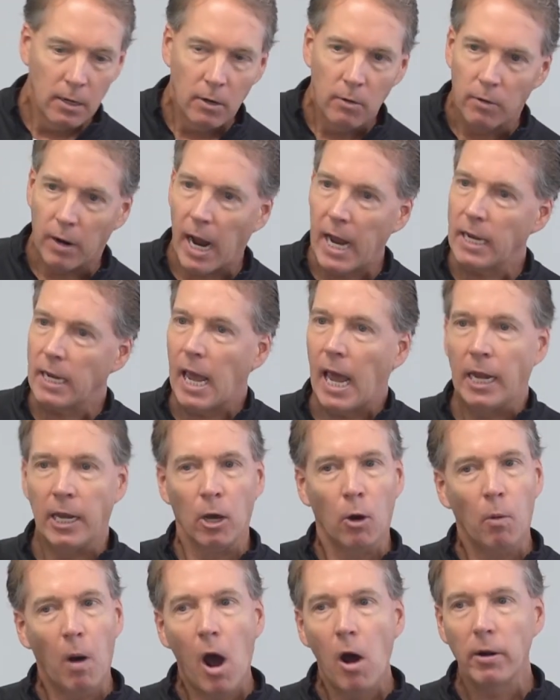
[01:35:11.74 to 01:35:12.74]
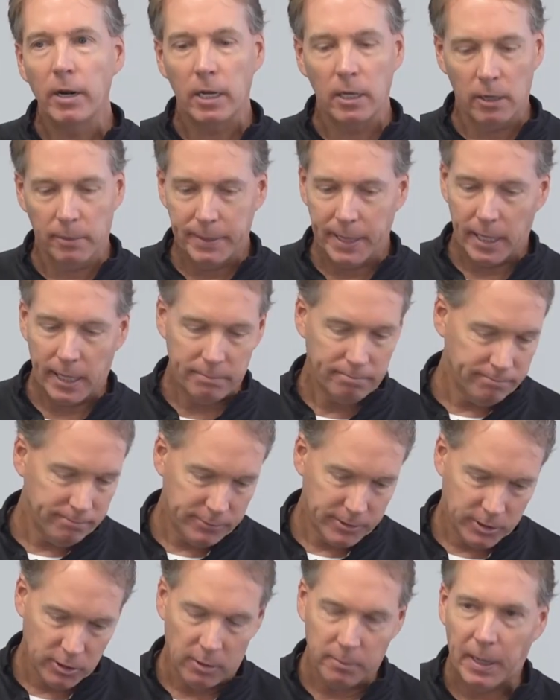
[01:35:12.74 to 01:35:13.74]
Right? And he'll own it. He'll be like,
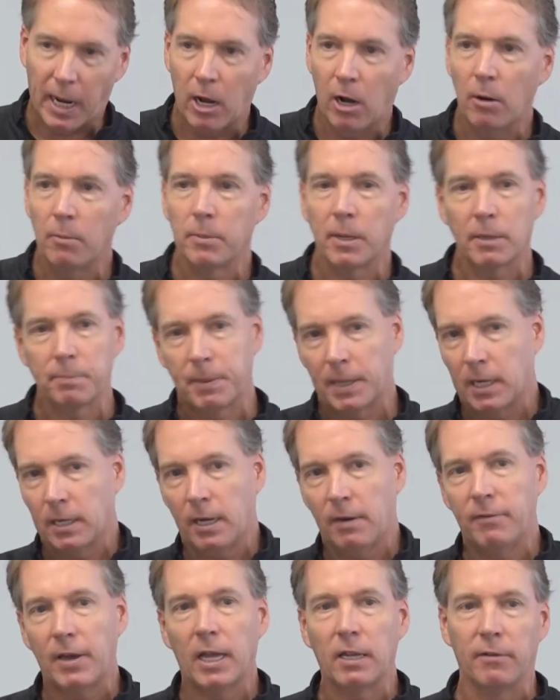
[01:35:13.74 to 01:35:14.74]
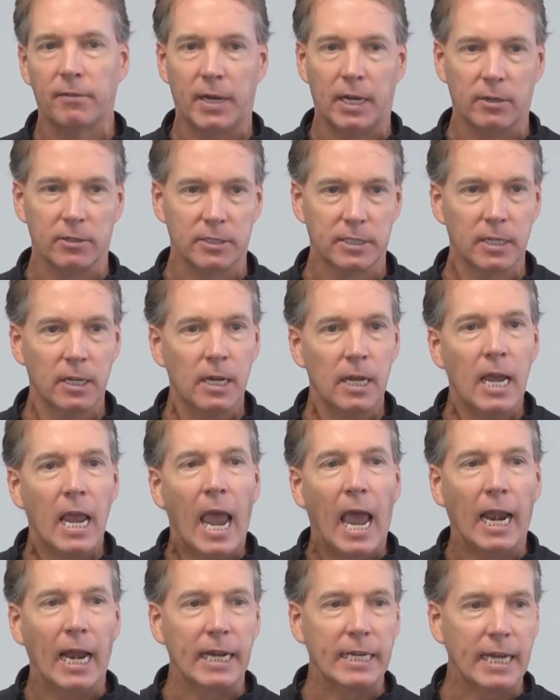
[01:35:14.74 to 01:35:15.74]
still my homework, but I love elevators.
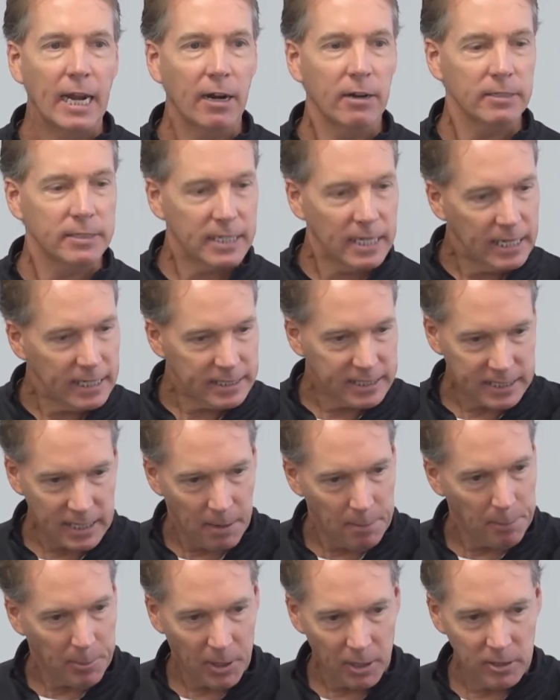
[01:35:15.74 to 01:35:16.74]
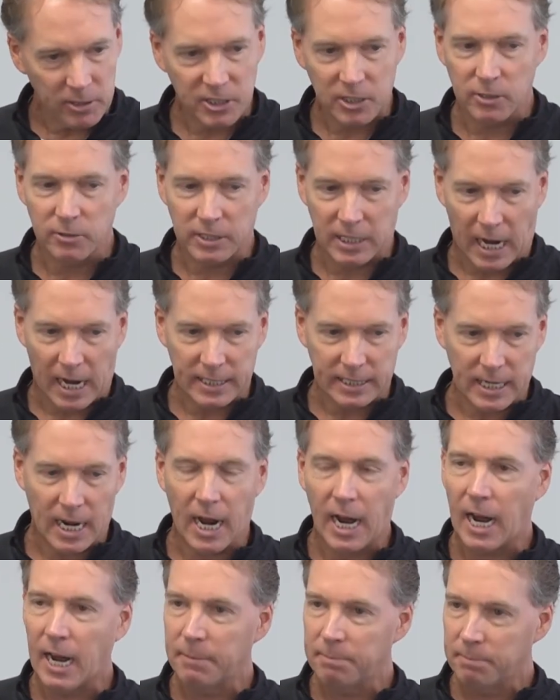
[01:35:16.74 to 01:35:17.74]
And I guarantee some person who's got
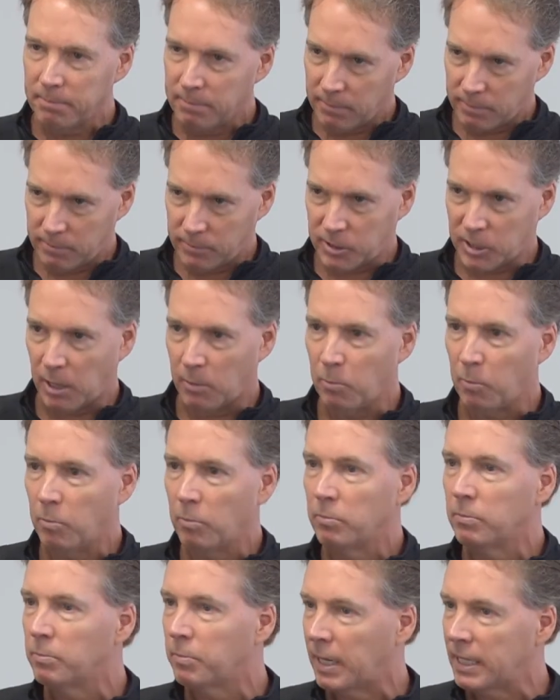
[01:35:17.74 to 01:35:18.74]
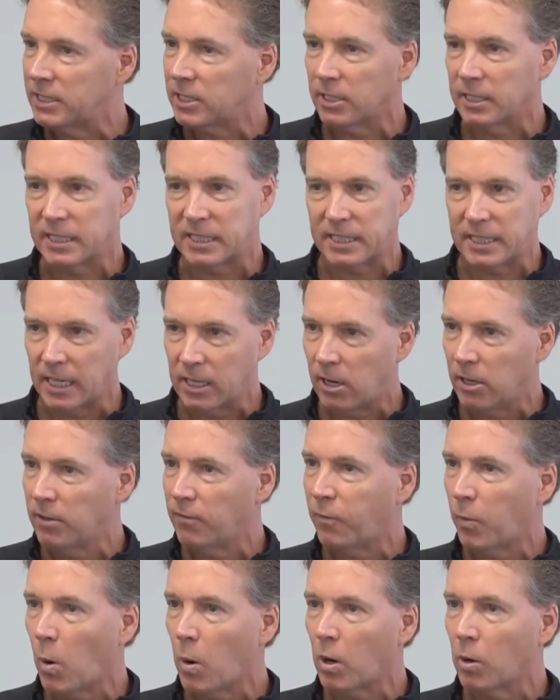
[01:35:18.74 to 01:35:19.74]
time, somebody's going to sit on the
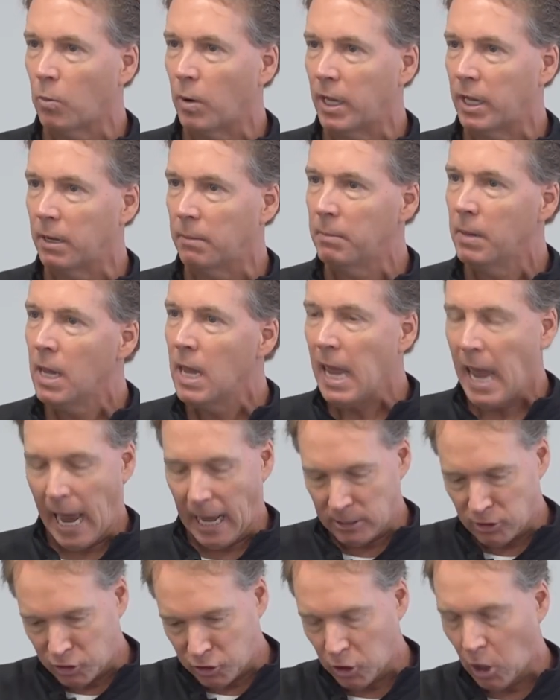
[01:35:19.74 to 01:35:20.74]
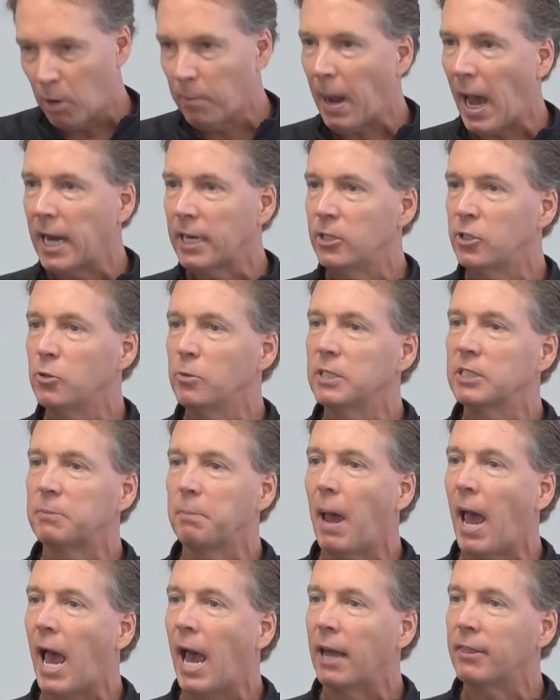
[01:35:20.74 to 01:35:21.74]
floor with him and show him how to do his
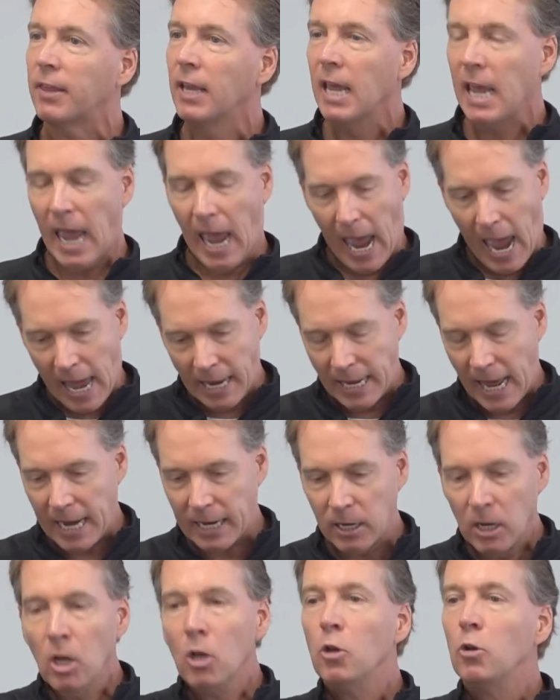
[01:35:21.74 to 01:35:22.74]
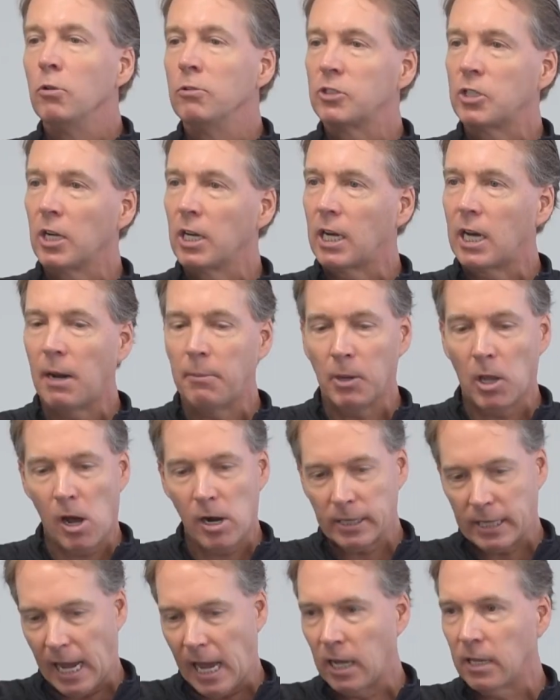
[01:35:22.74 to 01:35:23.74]
math, and then who's going to come
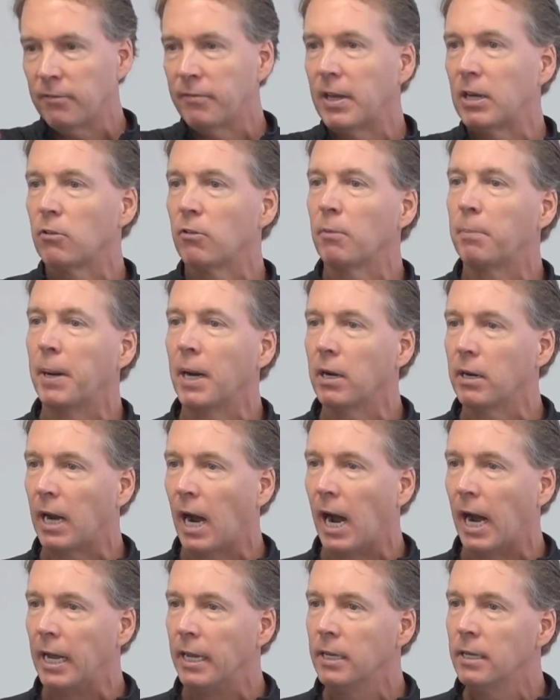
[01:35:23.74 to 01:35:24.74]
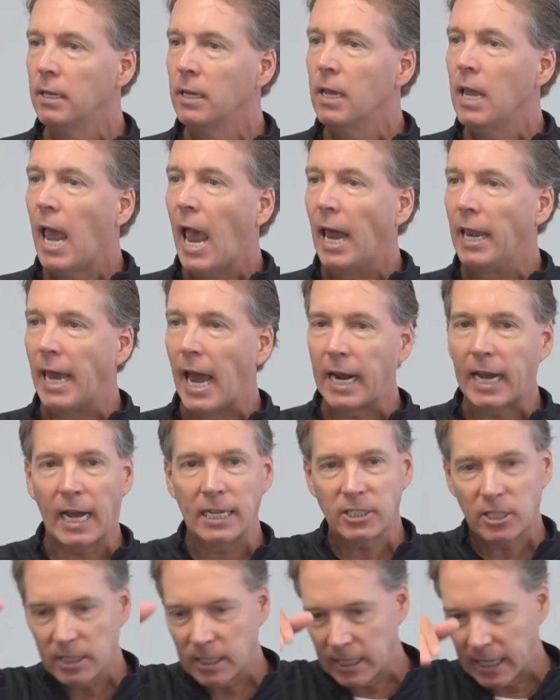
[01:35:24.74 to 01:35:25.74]
along? The elevator repair guy. And that
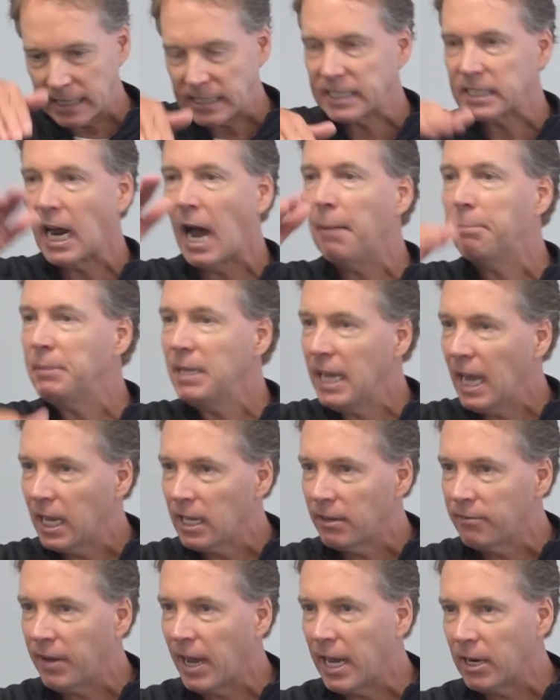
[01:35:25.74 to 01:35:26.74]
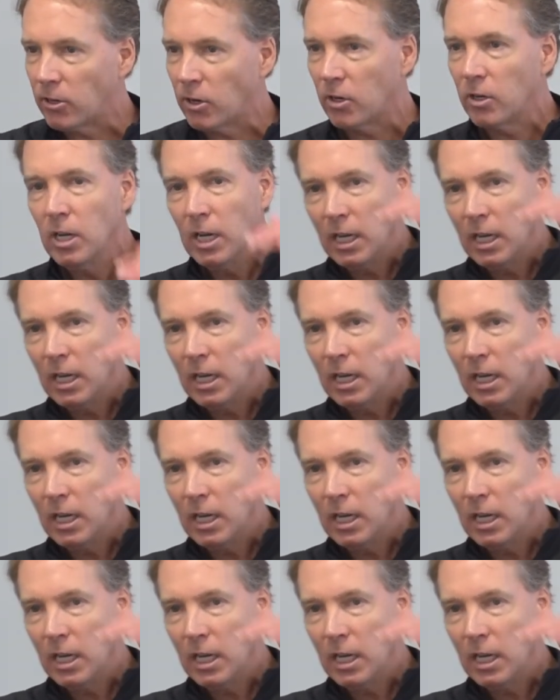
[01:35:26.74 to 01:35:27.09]
guy's going to like stop the elevator,